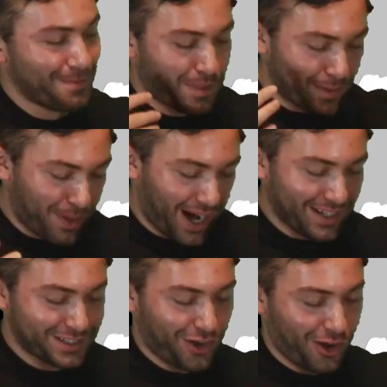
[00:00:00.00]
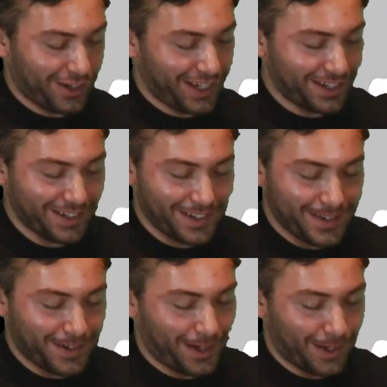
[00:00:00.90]
big body target.
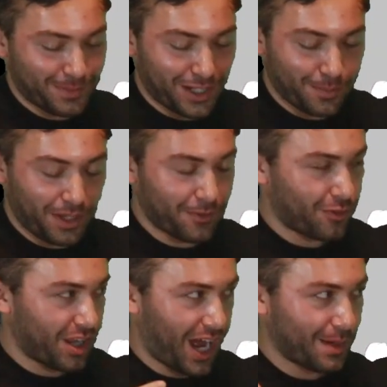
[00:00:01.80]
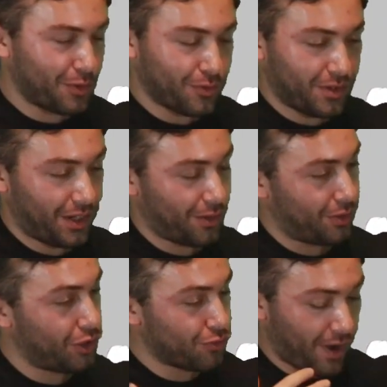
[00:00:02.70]
Going to be a reliable,
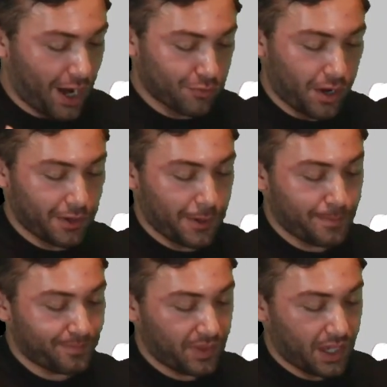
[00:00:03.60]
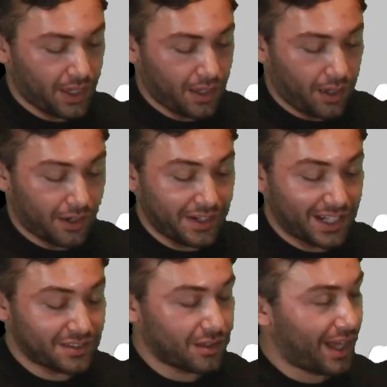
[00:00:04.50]
good route runner.
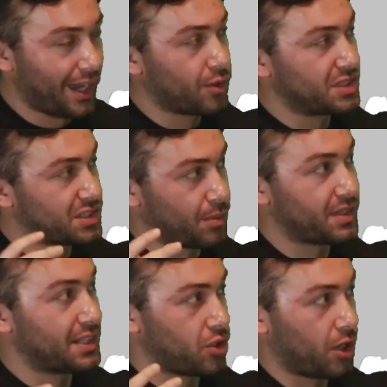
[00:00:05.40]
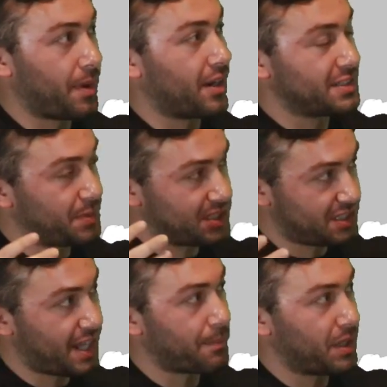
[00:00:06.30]
Nick DeLeo is someone they talk about has been
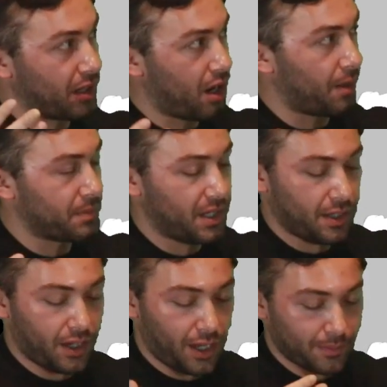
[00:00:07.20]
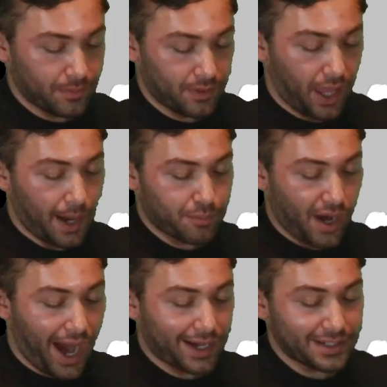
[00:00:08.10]
stepping up at
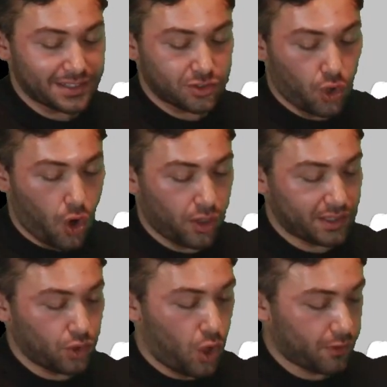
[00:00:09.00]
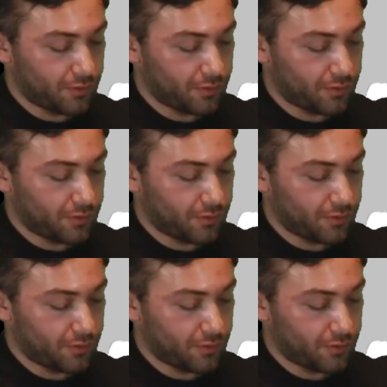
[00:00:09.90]
practice, tall and long